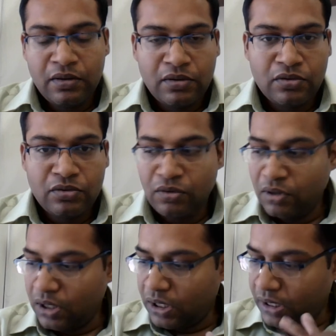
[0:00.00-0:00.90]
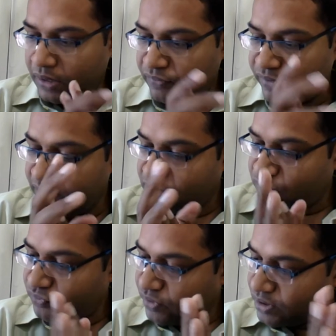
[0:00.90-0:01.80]
So, friends,
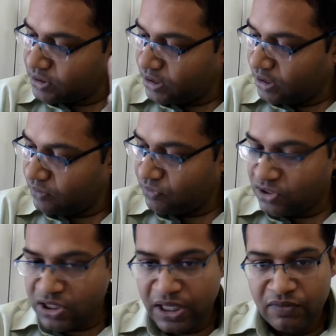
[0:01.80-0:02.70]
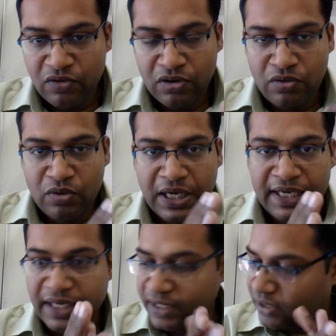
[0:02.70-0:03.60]
first thing which I want to
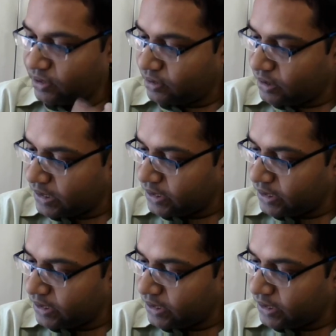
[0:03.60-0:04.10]
highlight here,